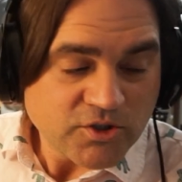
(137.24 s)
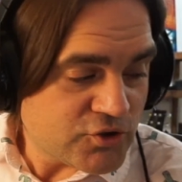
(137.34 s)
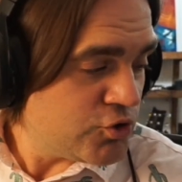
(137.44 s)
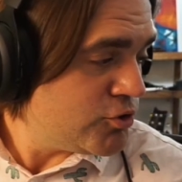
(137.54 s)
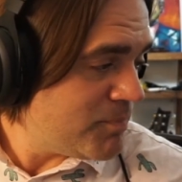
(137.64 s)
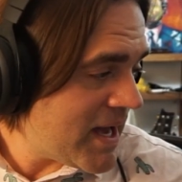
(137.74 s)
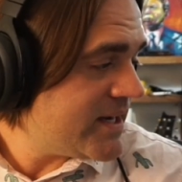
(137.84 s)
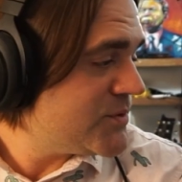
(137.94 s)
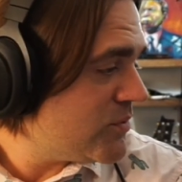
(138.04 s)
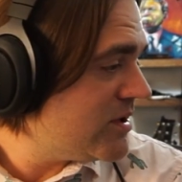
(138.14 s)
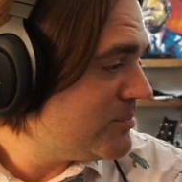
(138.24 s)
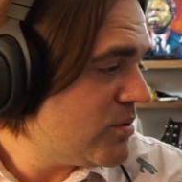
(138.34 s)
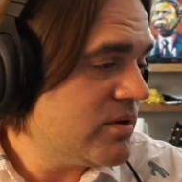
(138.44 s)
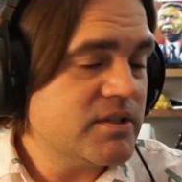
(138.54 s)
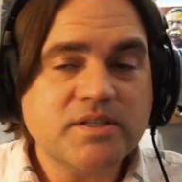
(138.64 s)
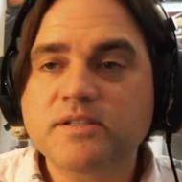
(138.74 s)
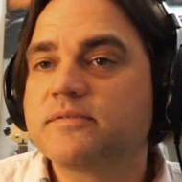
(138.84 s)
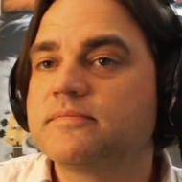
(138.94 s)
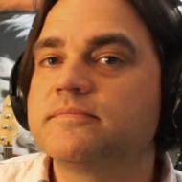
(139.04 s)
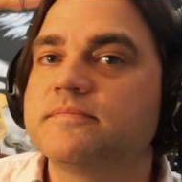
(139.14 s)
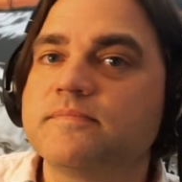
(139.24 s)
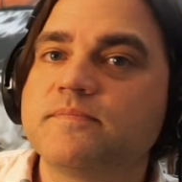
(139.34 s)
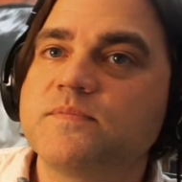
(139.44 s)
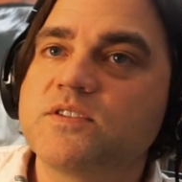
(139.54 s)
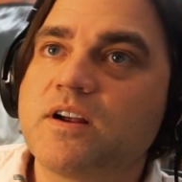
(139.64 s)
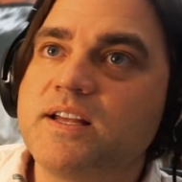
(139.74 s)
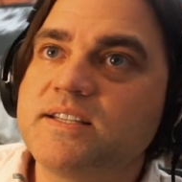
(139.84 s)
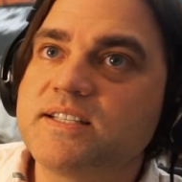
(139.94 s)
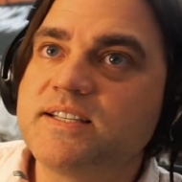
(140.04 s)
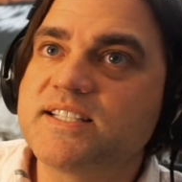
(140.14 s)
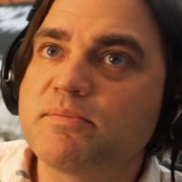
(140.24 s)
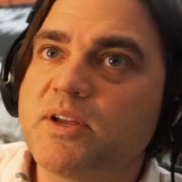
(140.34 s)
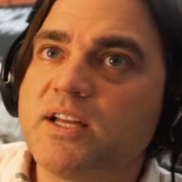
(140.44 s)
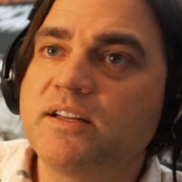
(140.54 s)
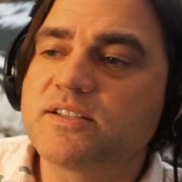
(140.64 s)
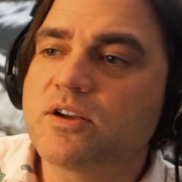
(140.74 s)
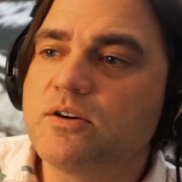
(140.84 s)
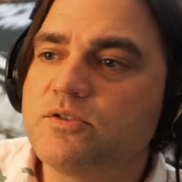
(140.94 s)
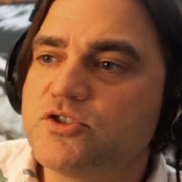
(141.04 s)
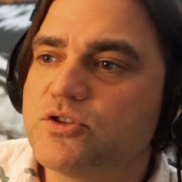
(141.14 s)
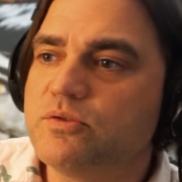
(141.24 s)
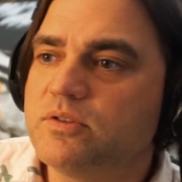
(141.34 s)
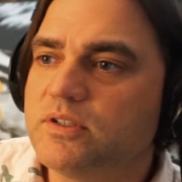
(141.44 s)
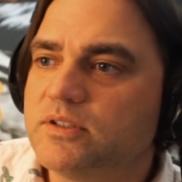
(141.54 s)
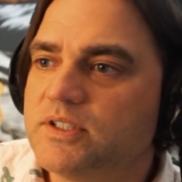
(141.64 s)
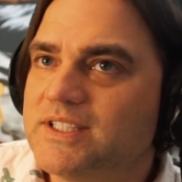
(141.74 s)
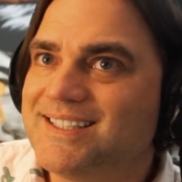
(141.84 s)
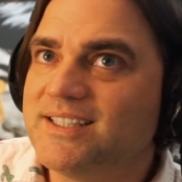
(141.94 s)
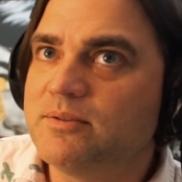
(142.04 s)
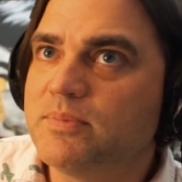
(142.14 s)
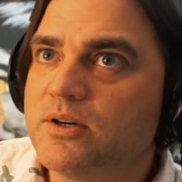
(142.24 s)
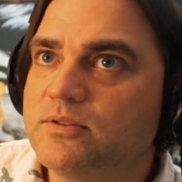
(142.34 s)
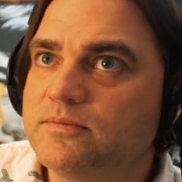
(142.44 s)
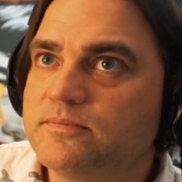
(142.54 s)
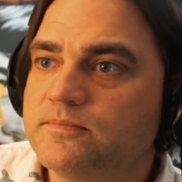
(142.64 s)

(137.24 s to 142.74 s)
Two baddies, one Porsche. Sorry, NCT's in my head. Let's go. Jun, Limbo.